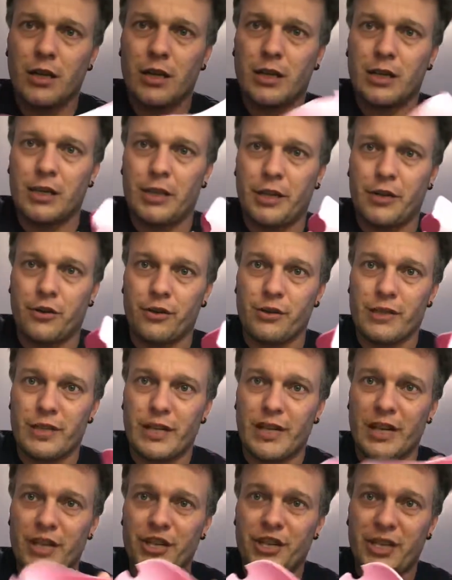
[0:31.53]
cleaners, and
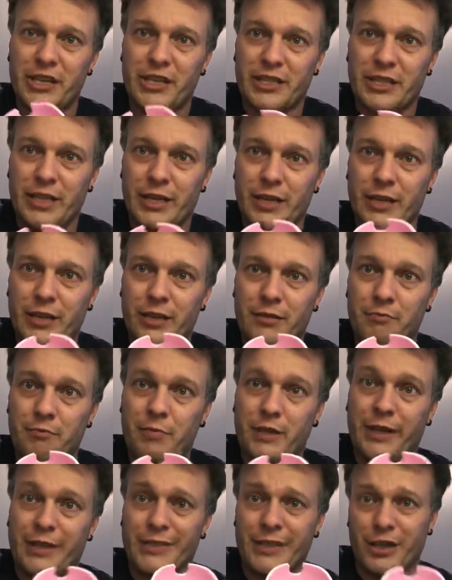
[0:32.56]
as you can see,
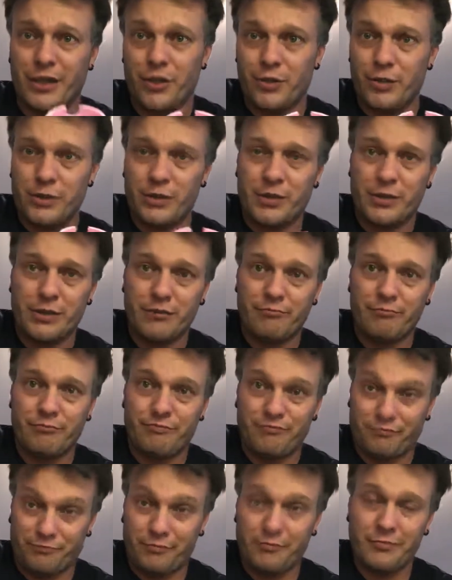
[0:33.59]
because I use
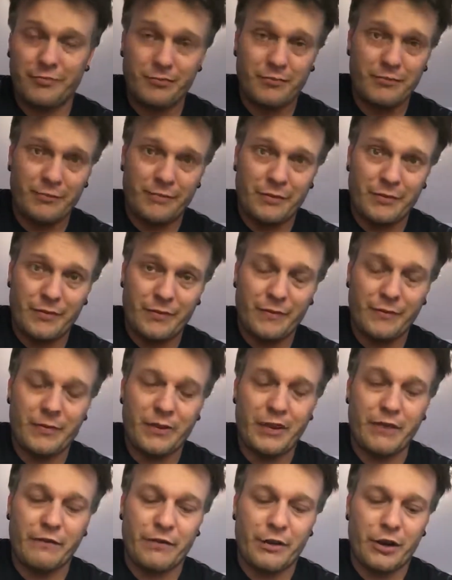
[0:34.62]

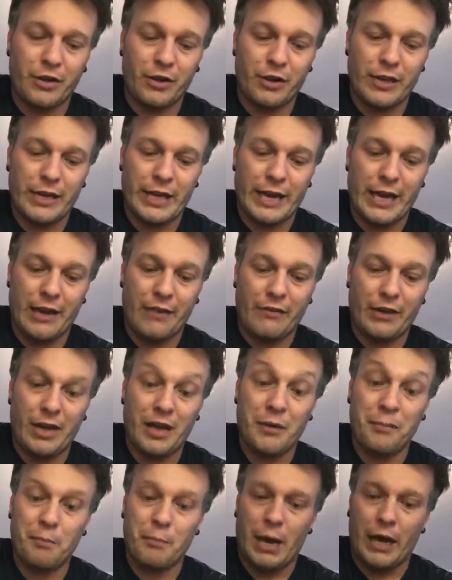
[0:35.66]
a fairly heavy
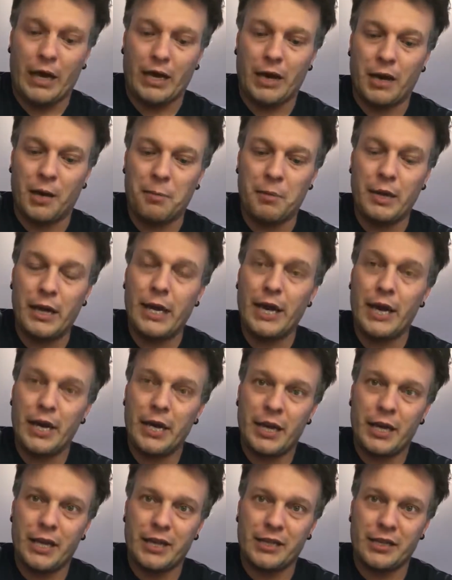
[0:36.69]
makeup,
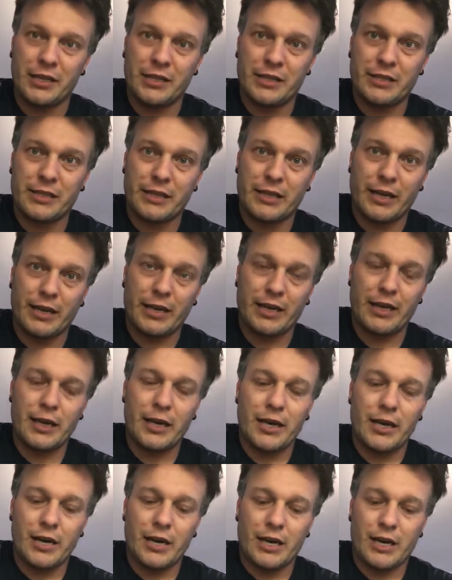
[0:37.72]
it does stick.
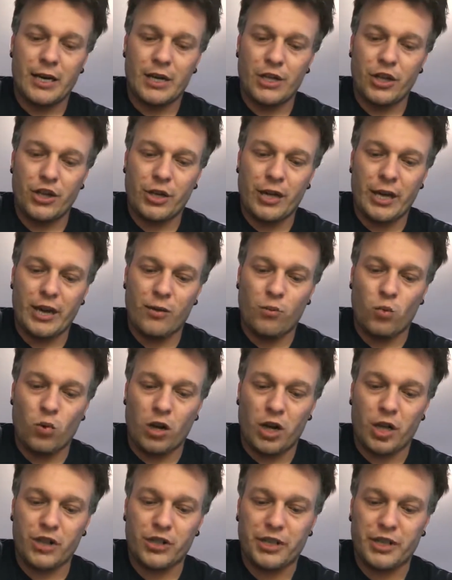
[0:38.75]
You can
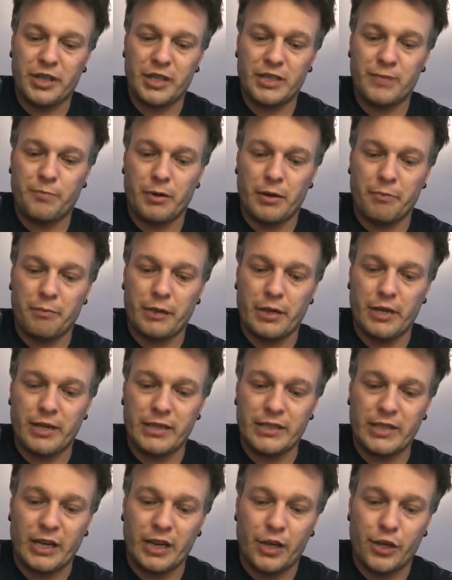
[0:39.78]
wash these, but
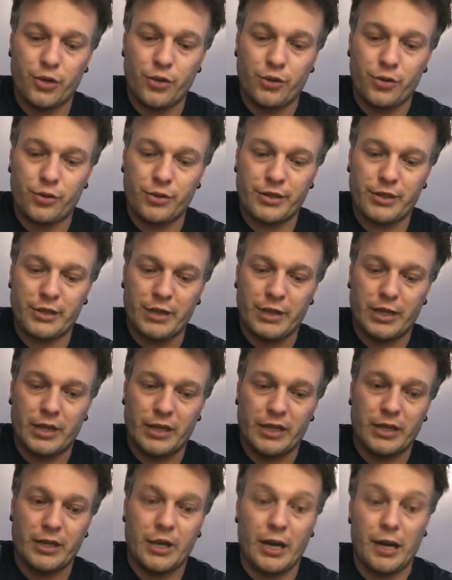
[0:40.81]
because I use
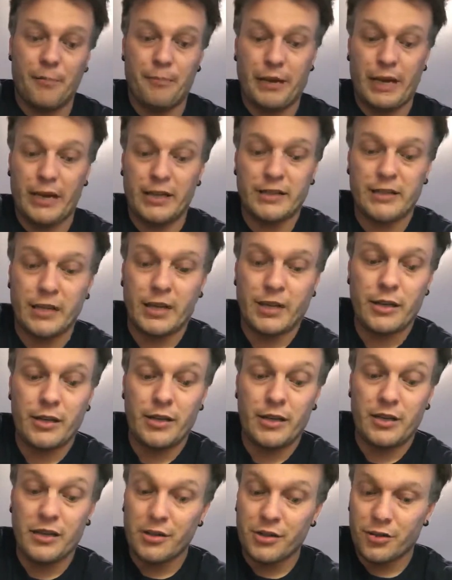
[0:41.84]
a
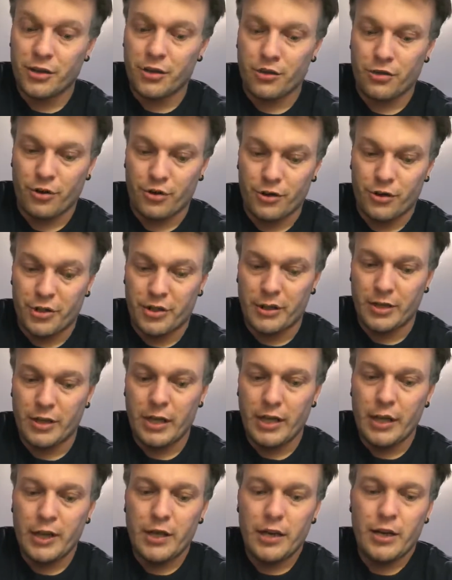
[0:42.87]
basic dish detergent
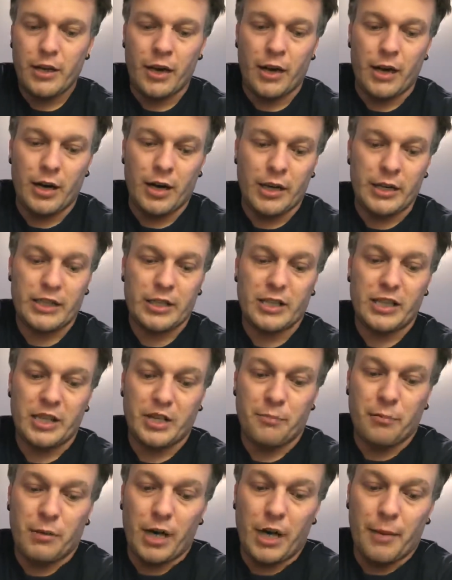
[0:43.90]
to
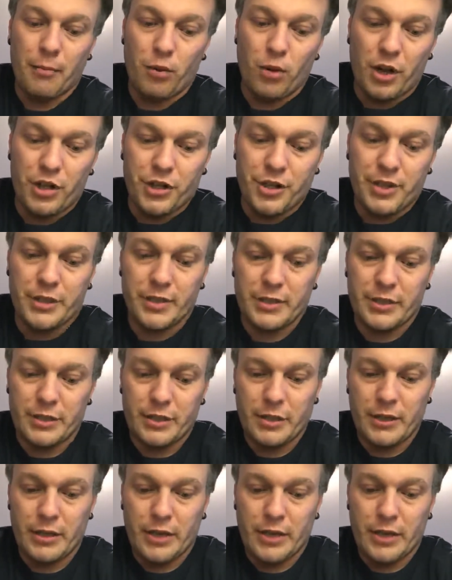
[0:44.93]
clean my brushes,